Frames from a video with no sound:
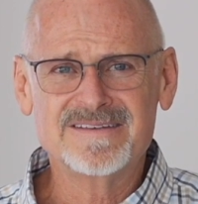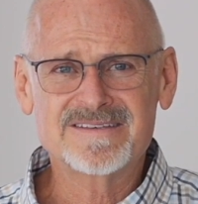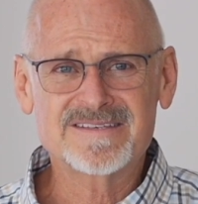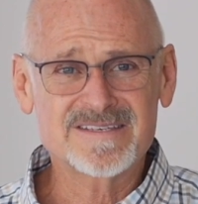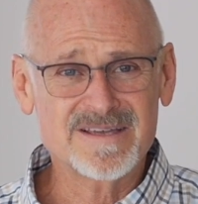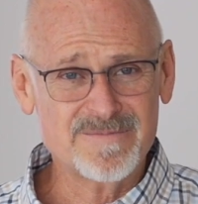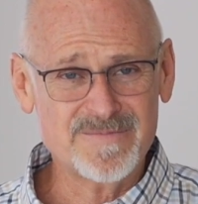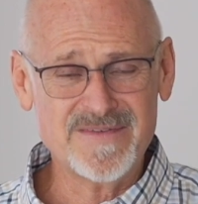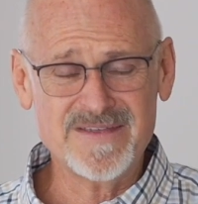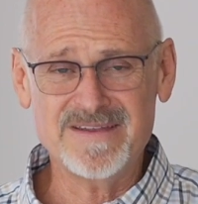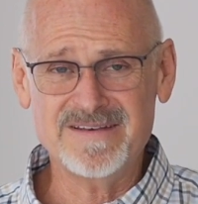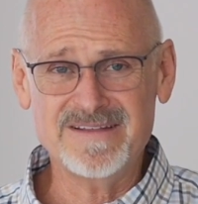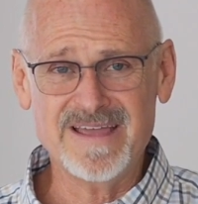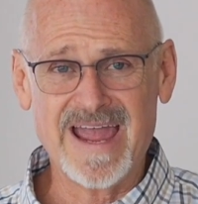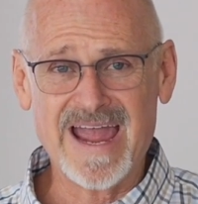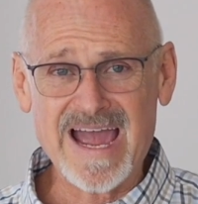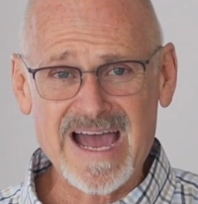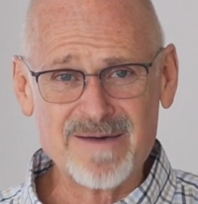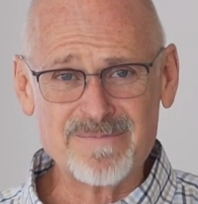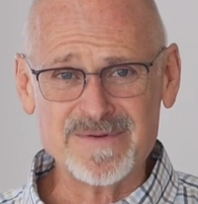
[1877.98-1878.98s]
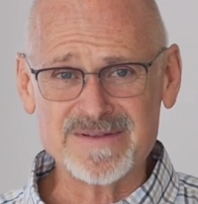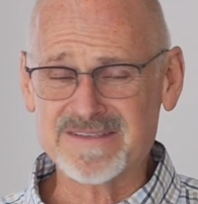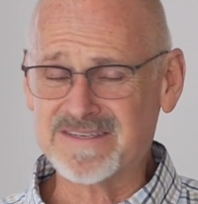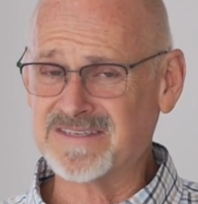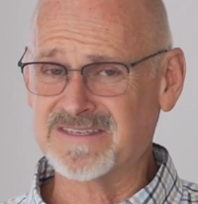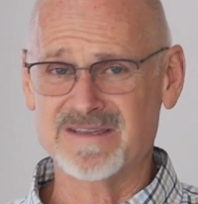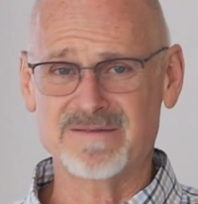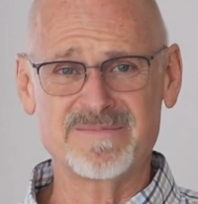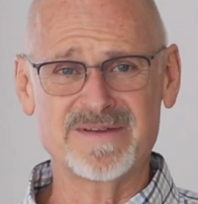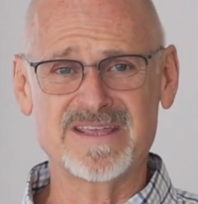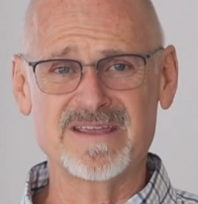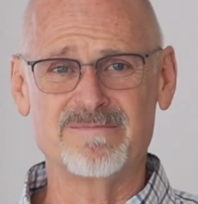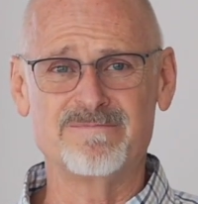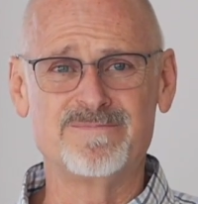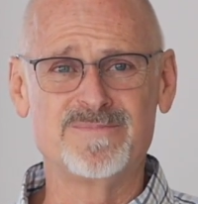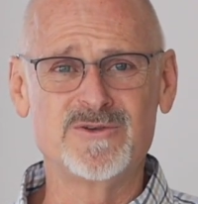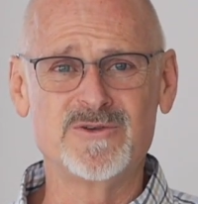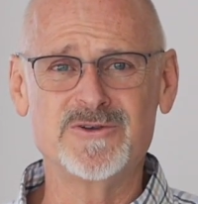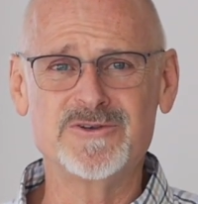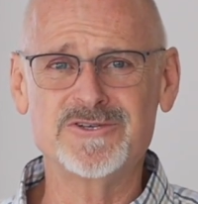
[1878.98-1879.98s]
Something happens. Somebody
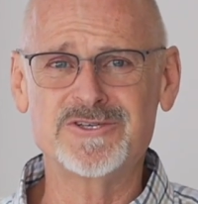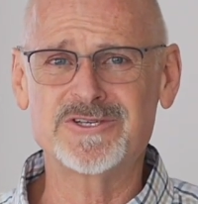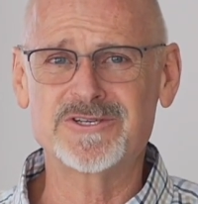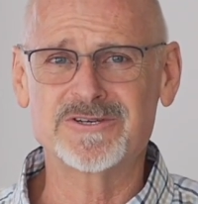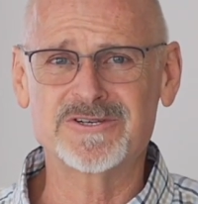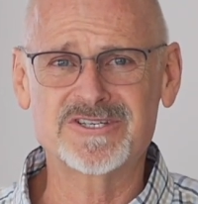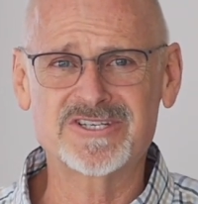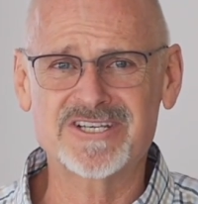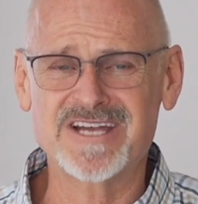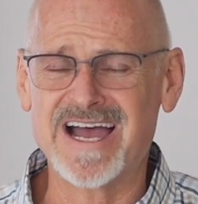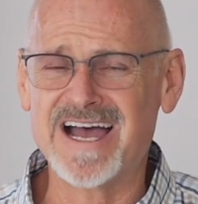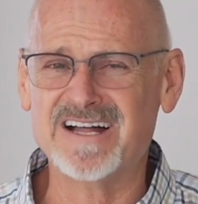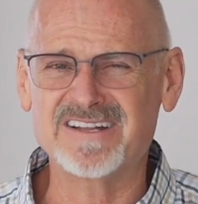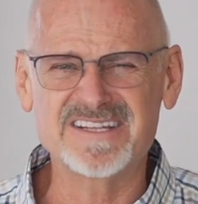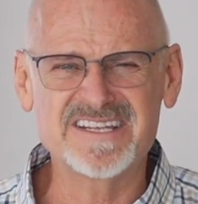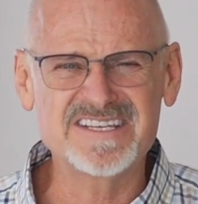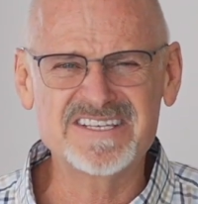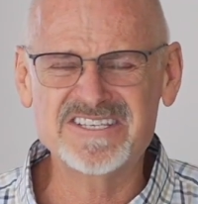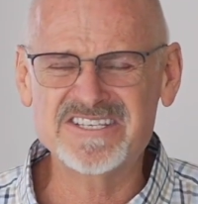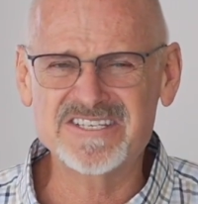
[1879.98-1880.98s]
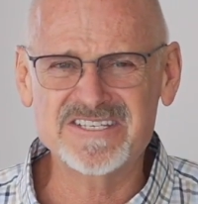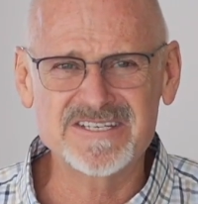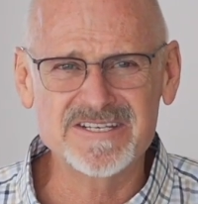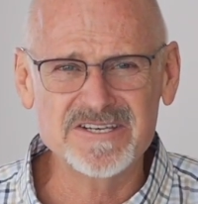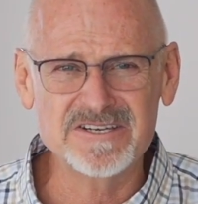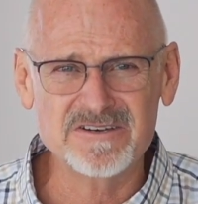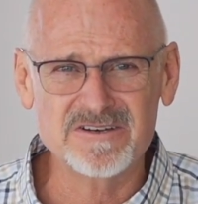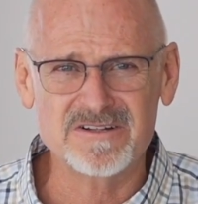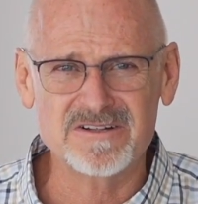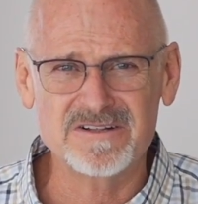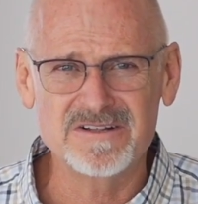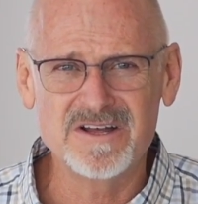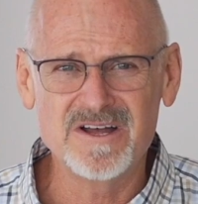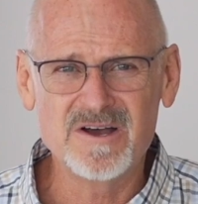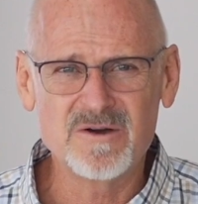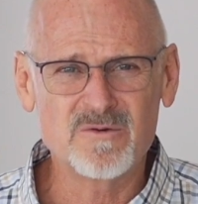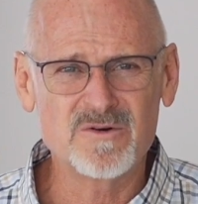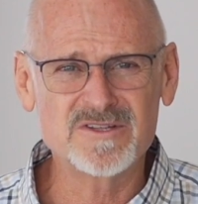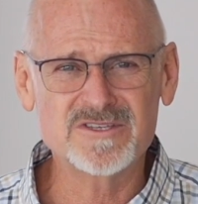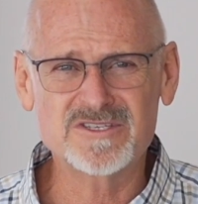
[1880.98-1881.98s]
abused your child. He still
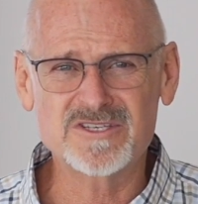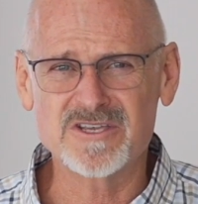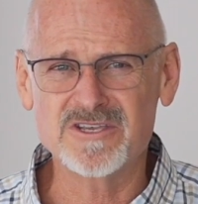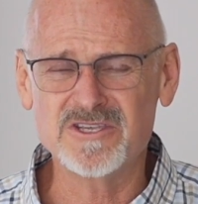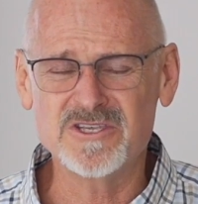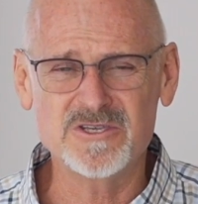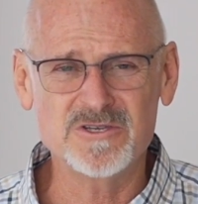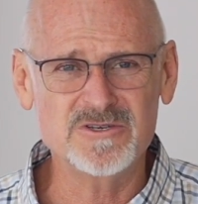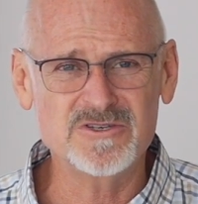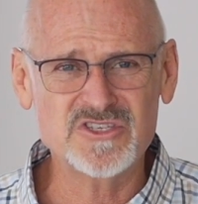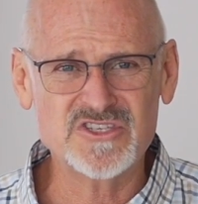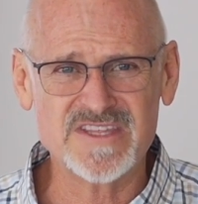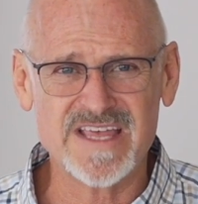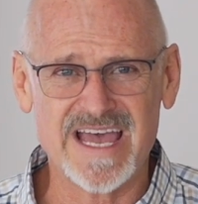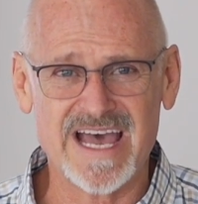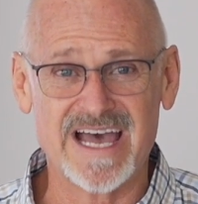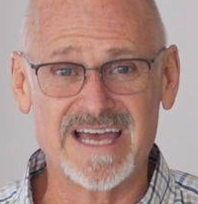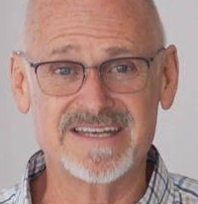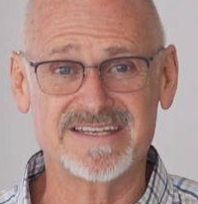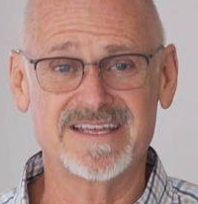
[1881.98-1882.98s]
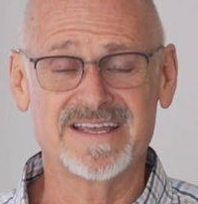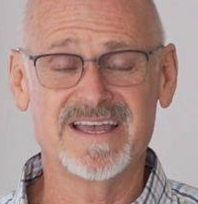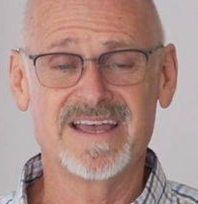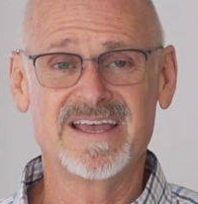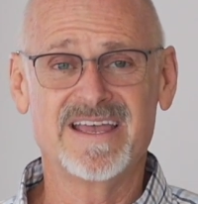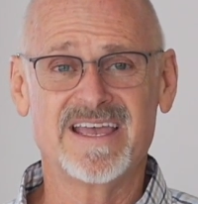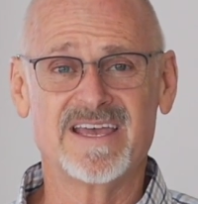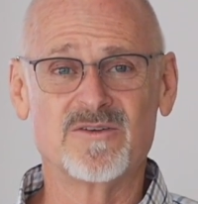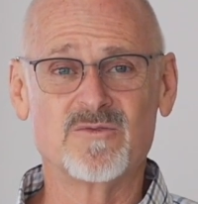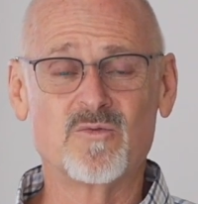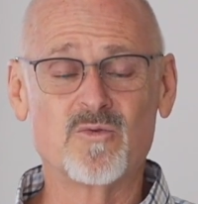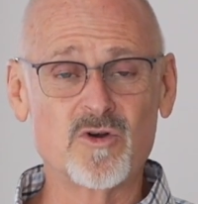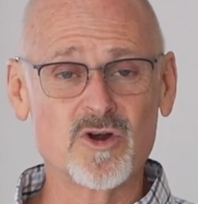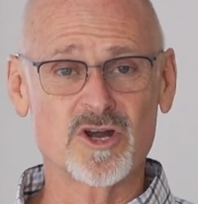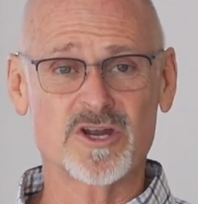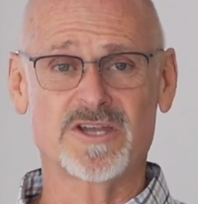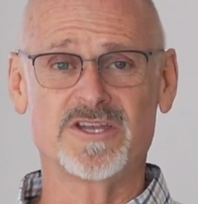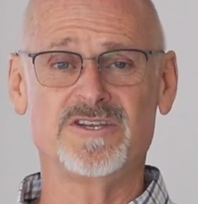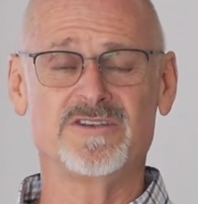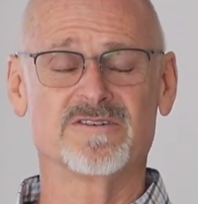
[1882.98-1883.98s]
wants to use that and
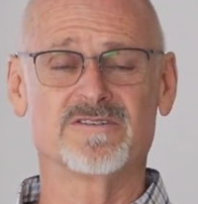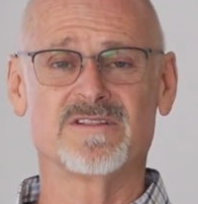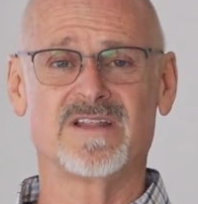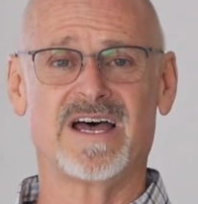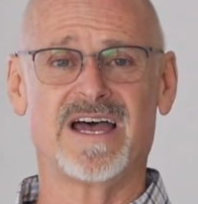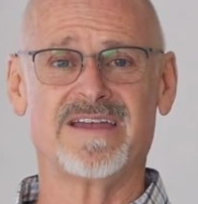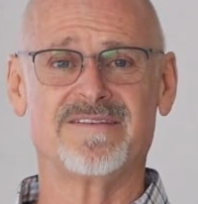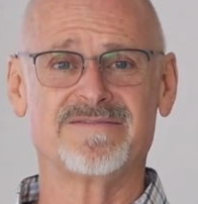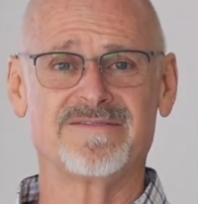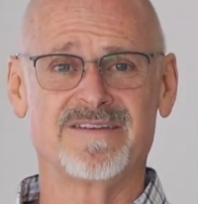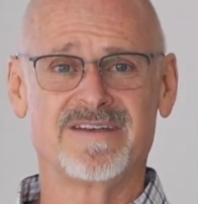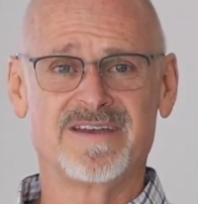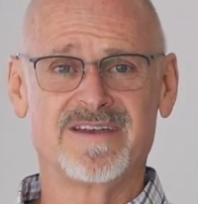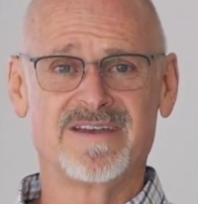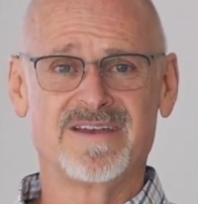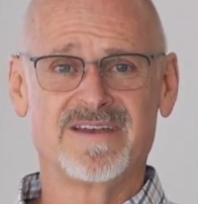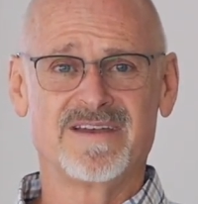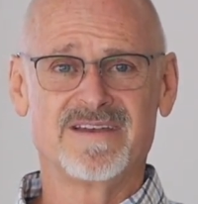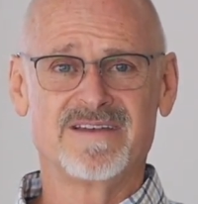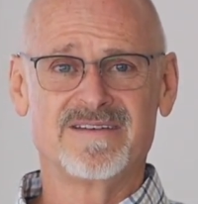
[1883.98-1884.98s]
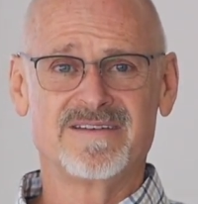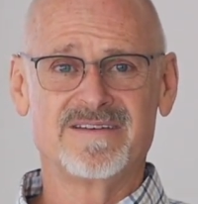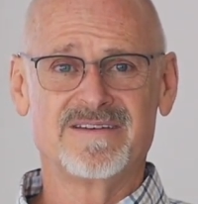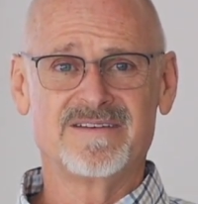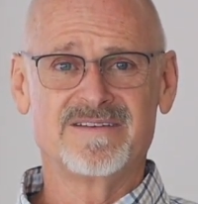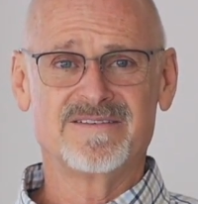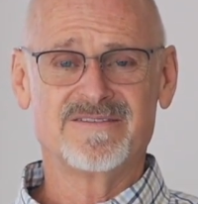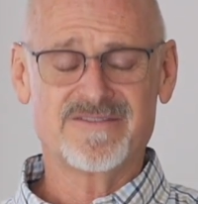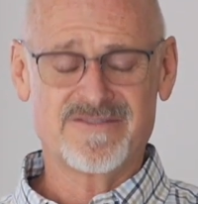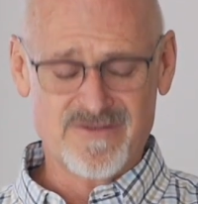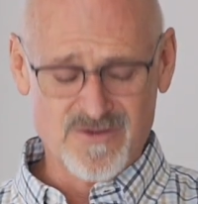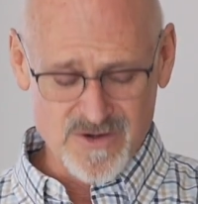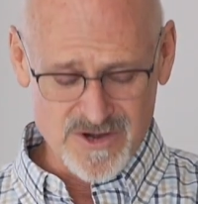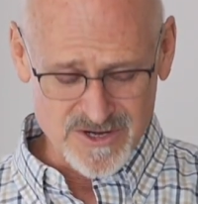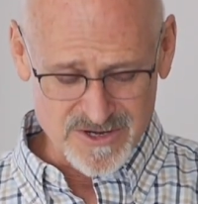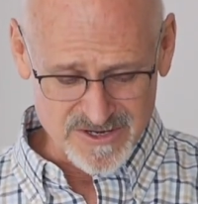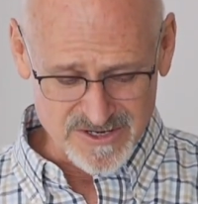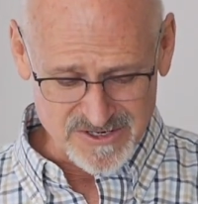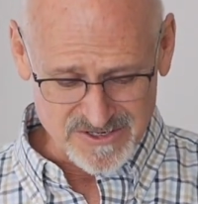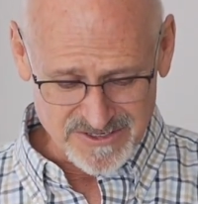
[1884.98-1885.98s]
work in your life for
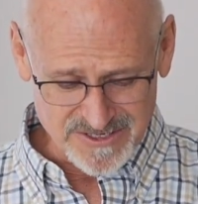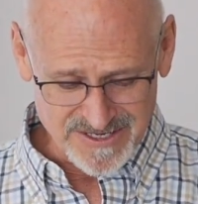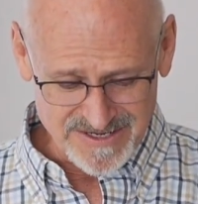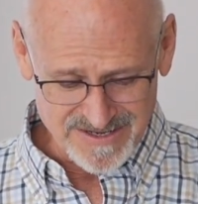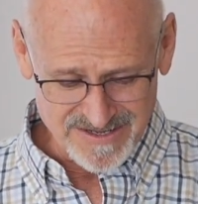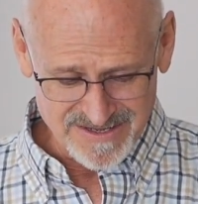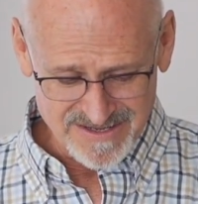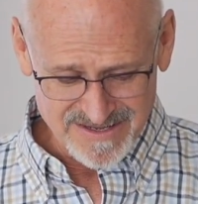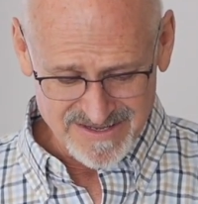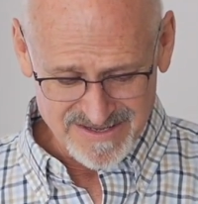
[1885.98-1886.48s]
your good.